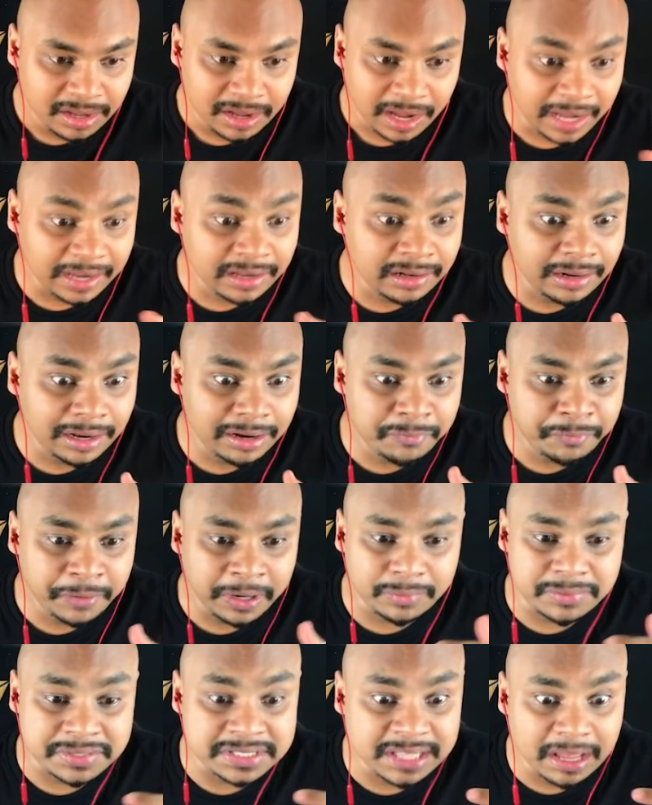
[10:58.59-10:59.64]
I clarified
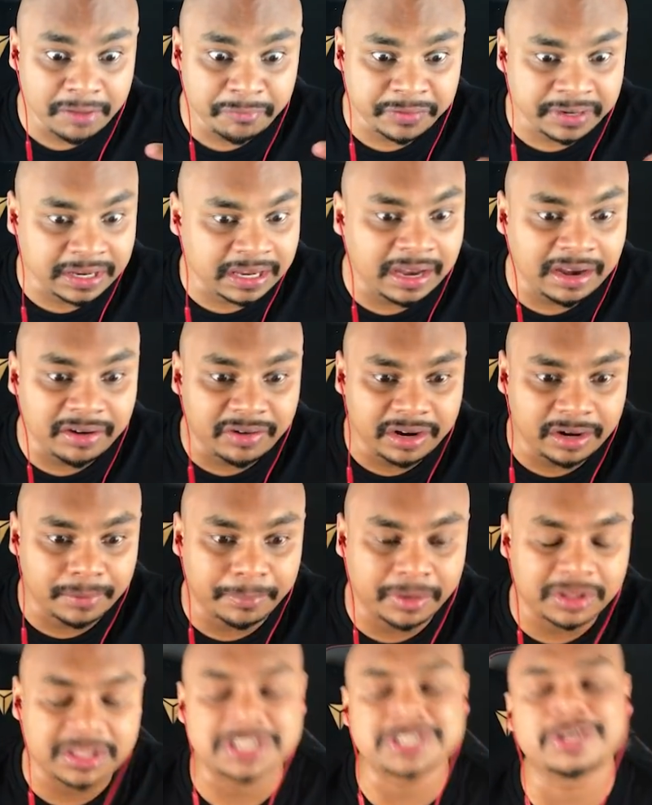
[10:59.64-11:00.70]
with staff Karen
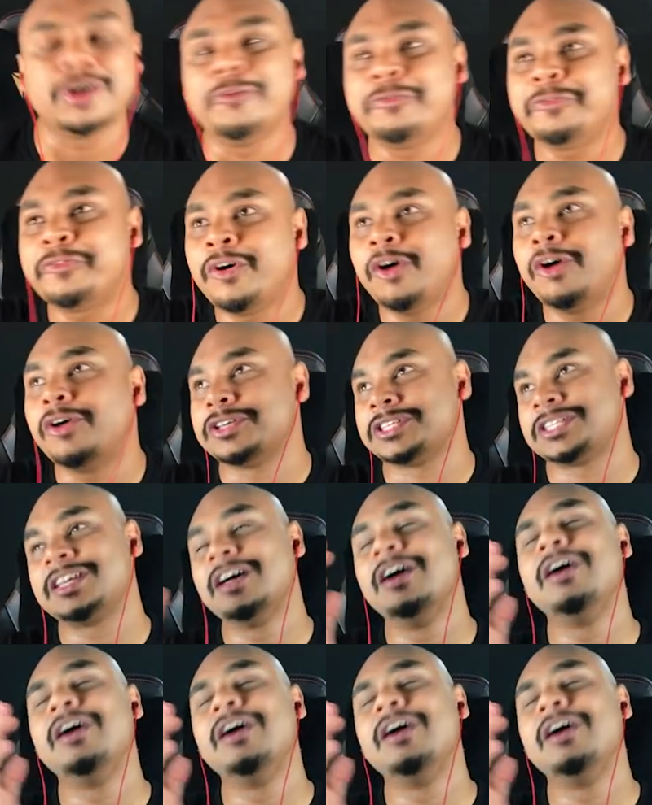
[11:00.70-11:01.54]
about this. Of course.